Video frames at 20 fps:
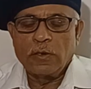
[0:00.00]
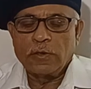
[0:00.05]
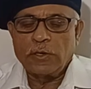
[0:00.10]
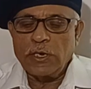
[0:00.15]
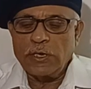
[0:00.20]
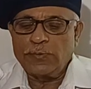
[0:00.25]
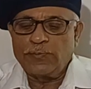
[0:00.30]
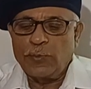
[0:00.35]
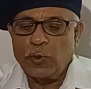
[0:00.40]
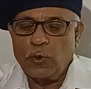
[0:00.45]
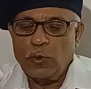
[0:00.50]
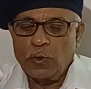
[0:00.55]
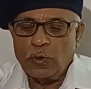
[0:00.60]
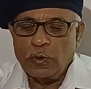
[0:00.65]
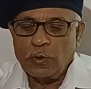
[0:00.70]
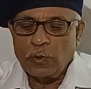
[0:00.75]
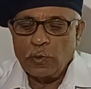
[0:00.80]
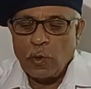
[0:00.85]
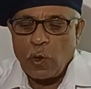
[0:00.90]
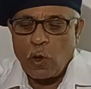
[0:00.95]
This
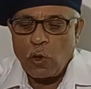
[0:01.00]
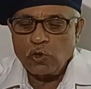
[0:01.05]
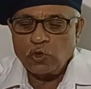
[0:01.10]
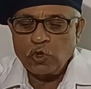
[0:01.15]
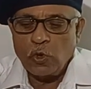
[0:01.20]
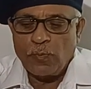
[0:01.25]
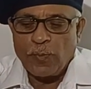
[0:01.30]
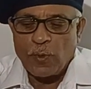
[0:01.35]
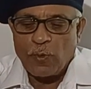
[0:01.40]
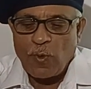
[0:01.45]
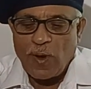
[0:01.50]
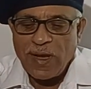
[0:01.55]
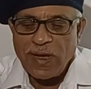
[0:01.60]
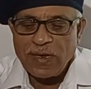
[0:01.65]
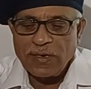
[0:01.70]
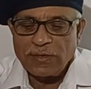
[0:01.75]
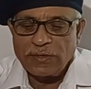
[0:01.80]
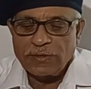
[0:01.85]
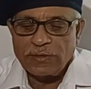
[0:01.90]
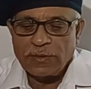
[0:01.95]
book also
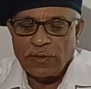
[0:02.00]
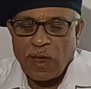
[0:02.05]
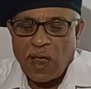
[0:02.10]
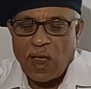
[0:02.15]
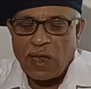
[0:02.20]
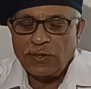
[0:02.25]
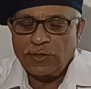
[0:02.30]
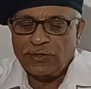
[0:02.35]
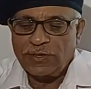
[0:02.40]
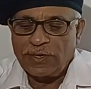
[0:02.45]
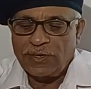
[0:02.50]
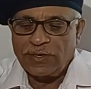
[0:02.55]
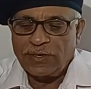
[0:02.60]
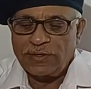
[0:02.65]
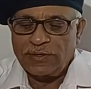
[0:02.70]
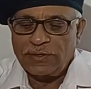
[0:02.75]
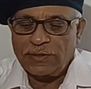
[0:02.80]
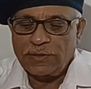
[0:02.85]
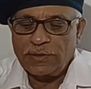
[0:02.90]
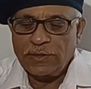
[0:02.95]
provides
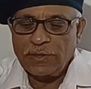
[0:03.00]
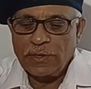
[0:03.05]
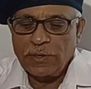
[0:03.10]
answers